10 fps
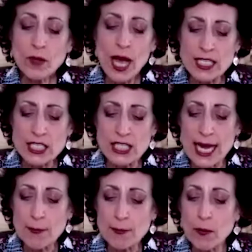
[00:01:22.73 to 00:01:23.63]
A
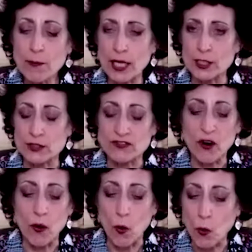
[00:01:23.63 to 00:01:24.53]
sample budget
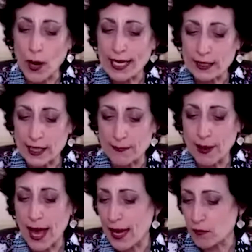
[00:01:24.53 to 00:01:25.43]
for a weekly
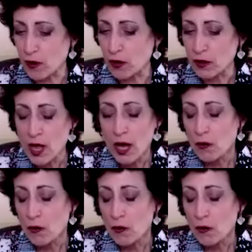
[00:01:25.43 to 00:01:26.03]
payroll.